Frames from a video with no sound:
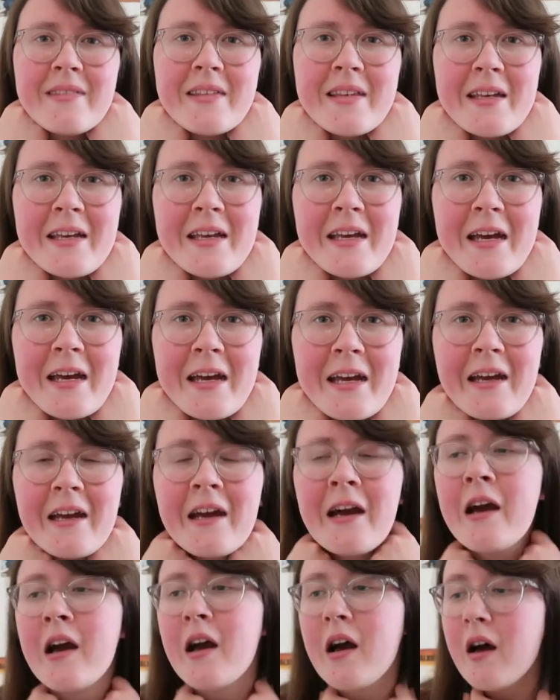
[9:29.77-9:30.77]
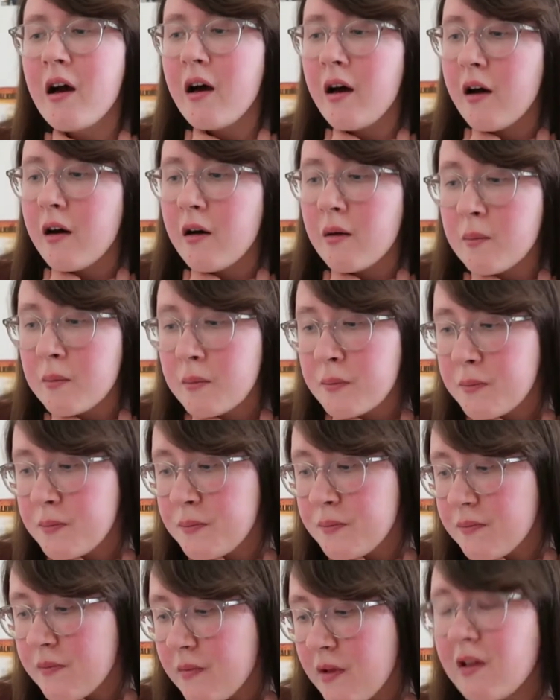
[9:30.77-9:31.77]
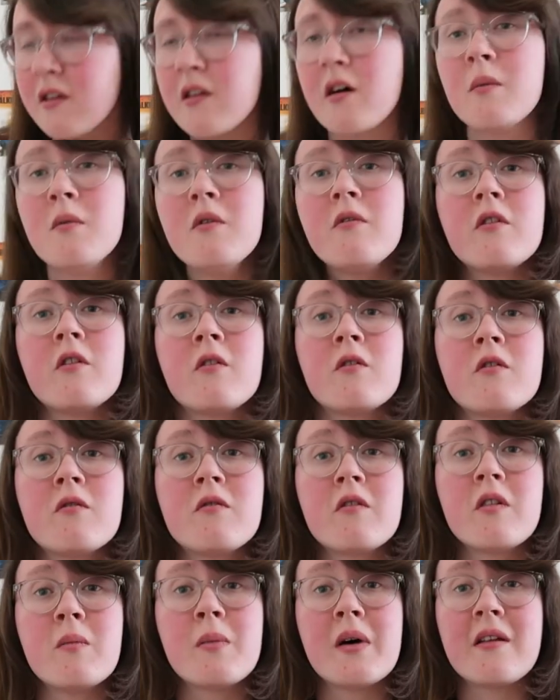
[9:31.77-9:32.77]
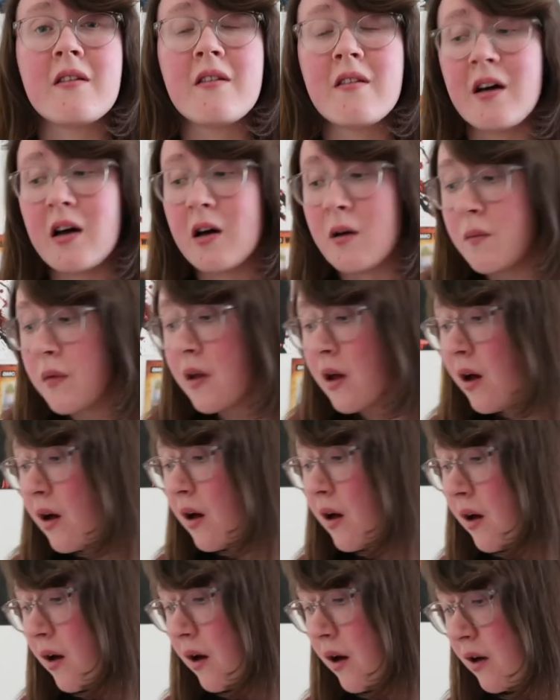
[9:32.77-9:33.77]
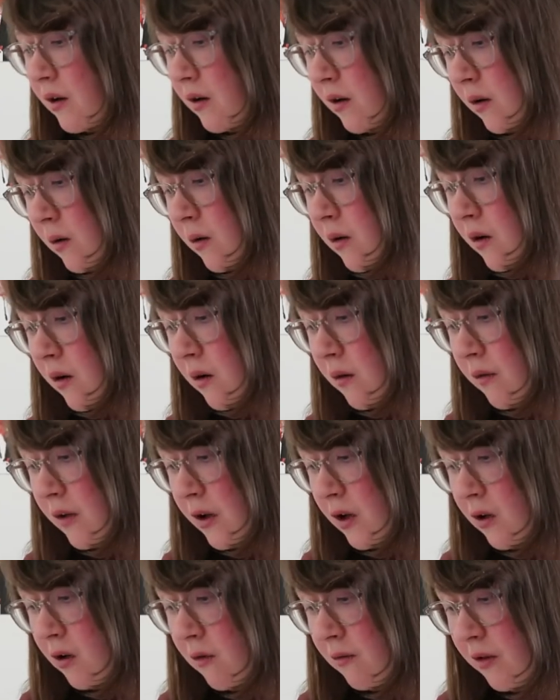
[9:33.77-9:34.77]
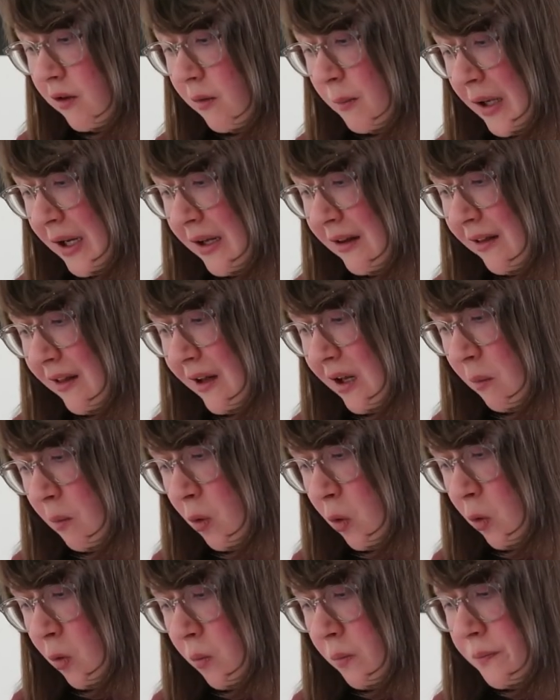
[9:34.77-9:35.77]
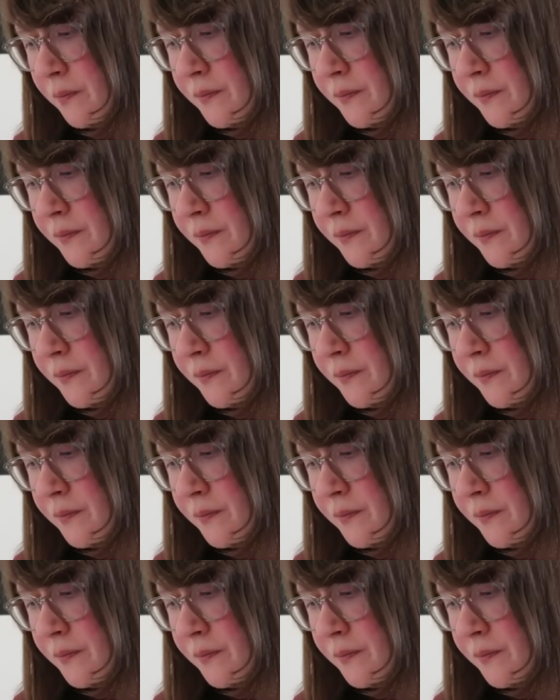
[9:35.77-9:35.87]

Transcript: Yay. Um, so I'm moving on to wristbands now. I don't know if they do wristbands anymore.